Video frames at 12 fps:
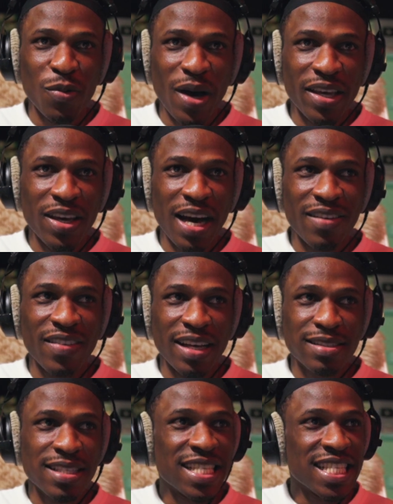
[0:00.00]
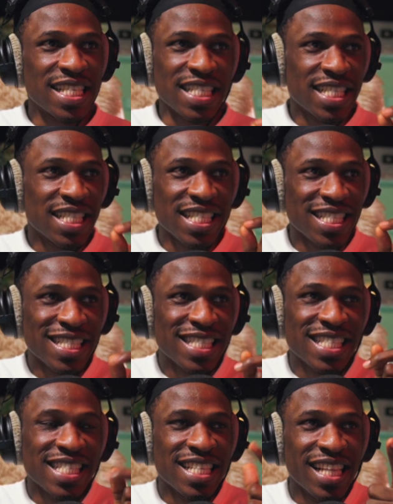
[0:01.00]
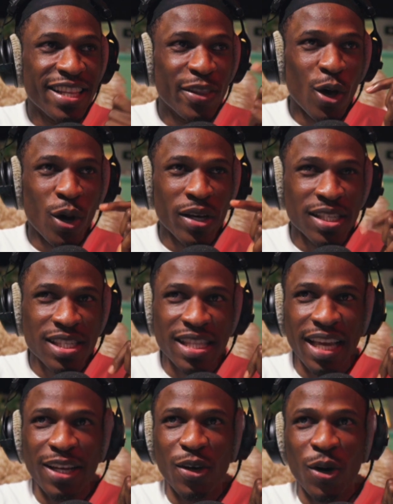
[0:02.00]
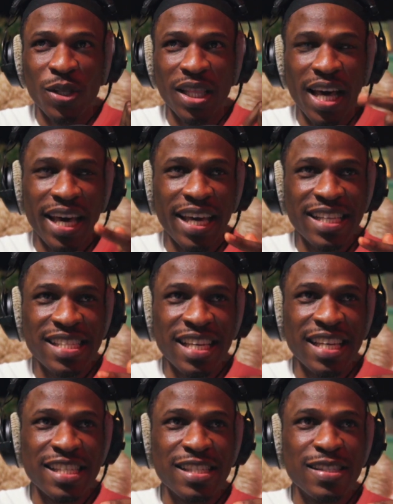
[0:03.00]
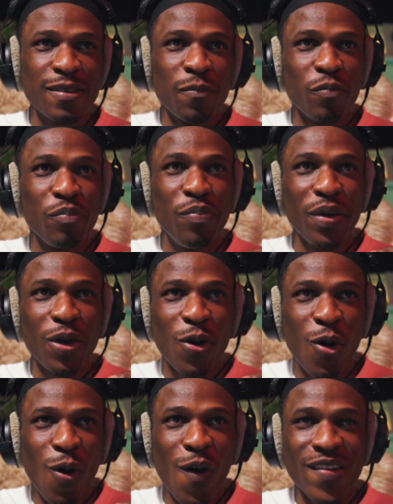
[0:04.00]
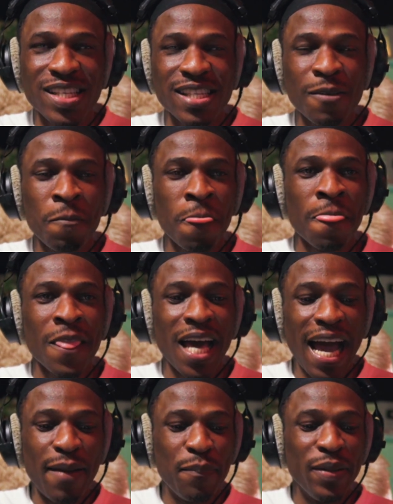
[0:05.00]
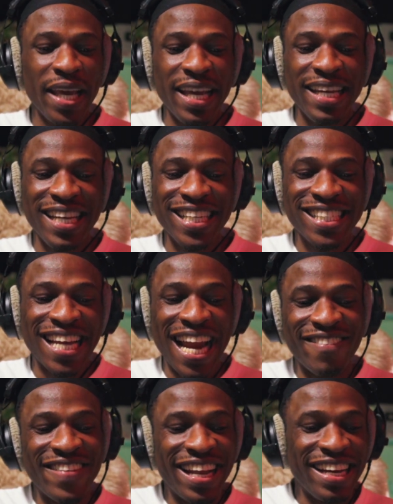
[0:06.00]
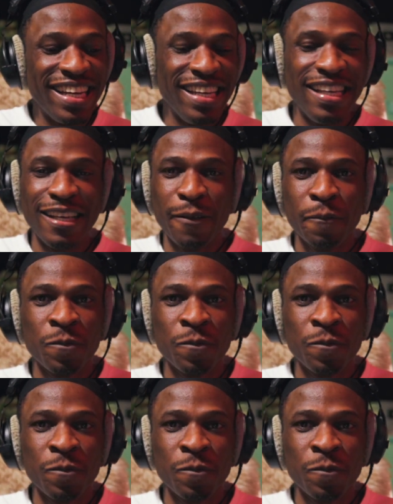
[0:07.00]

why you have that the noise thing under it is because I played it directly,